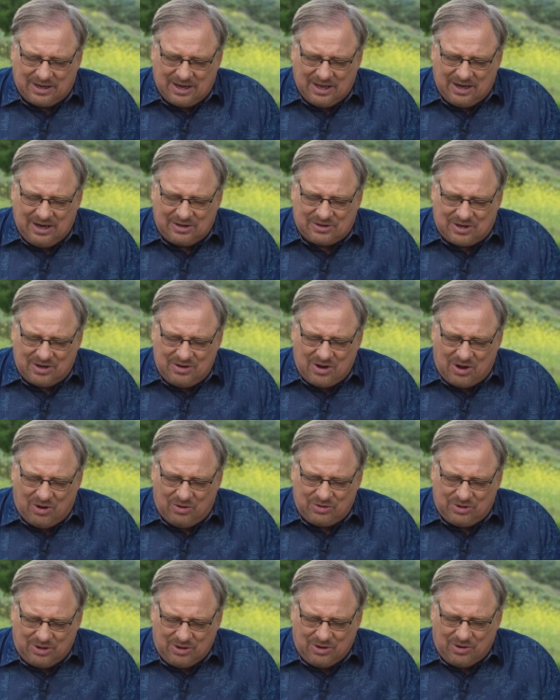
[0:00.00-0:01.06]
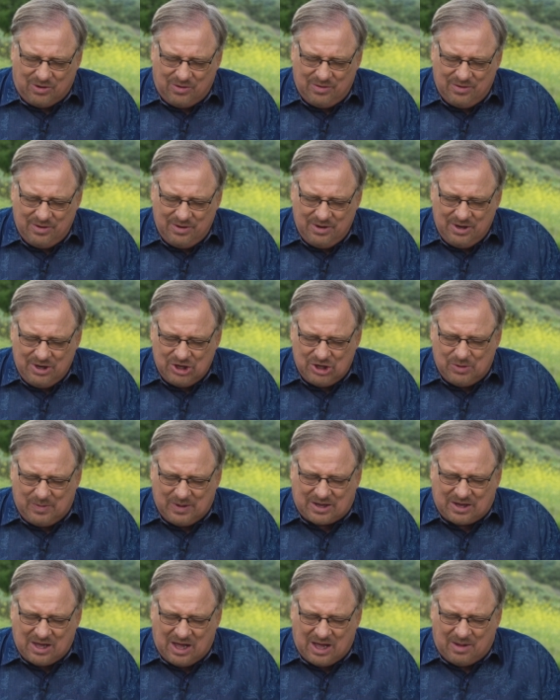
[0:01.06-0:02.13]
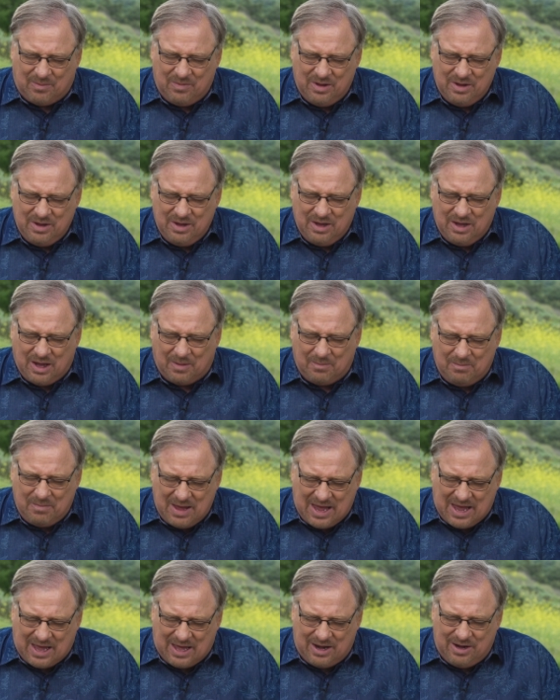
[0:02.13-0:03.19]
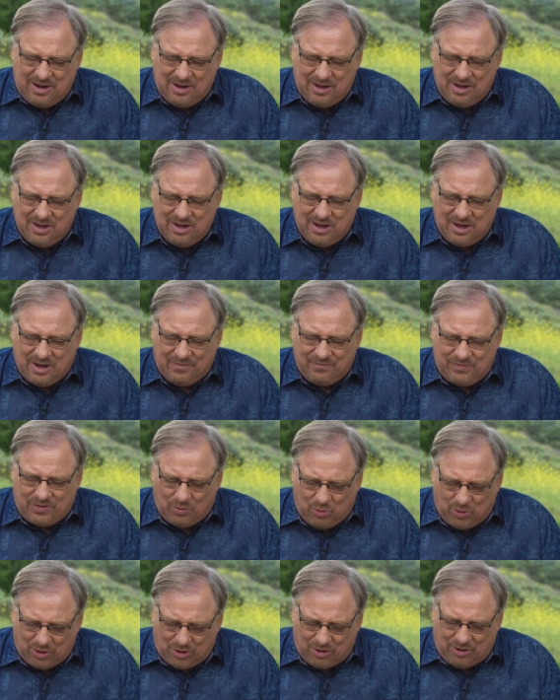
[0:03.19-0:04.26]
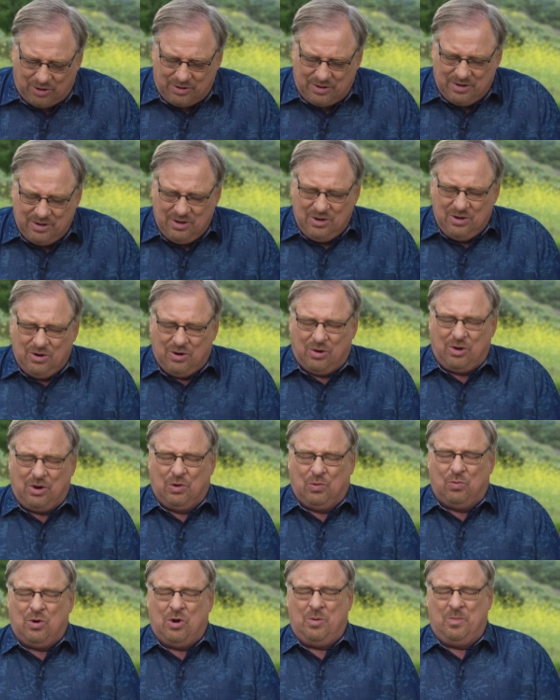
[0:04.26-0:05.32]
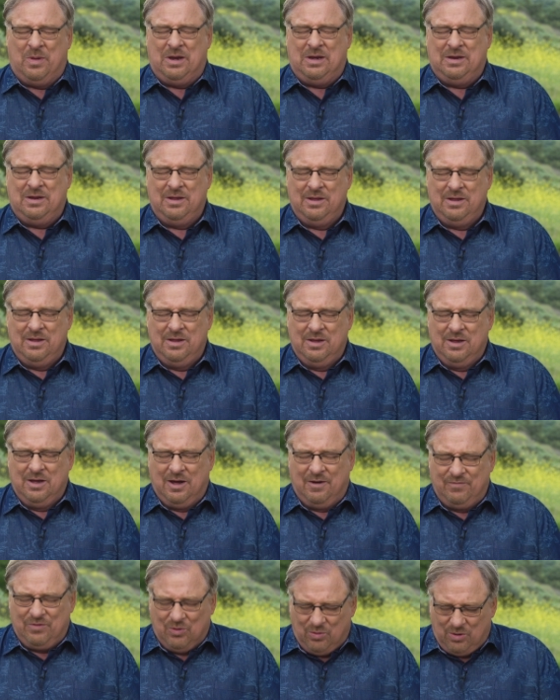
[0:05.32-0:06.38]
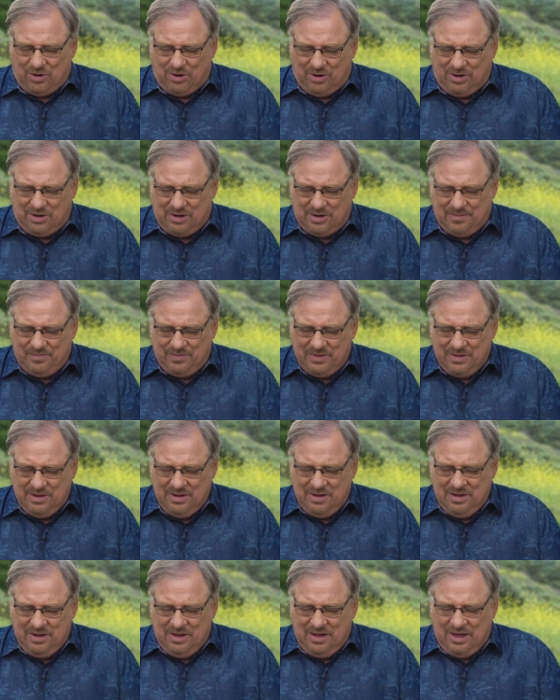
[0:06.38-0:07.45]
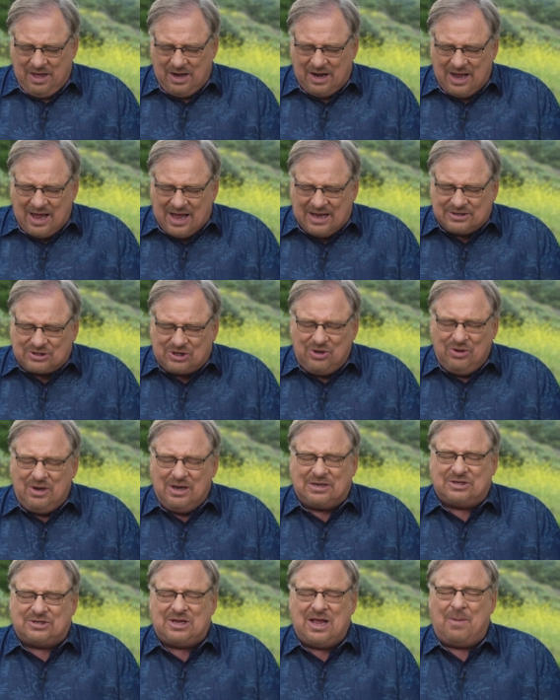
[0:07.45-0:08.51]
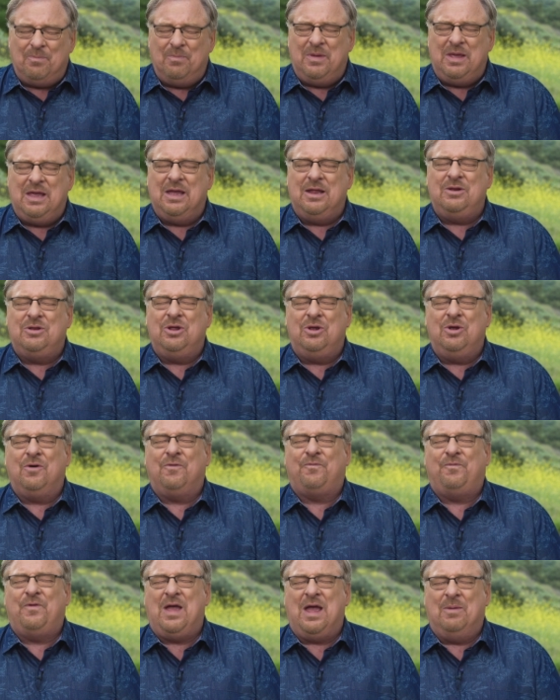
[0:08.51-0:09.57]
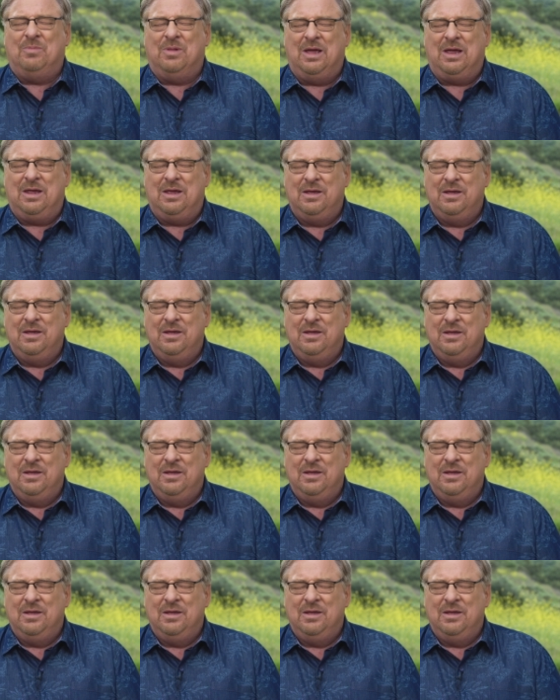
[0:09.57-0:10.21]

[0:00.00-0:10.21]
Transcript: getting to know you, to become a man of the word or a woman of the word. And I ask you to accept me into your family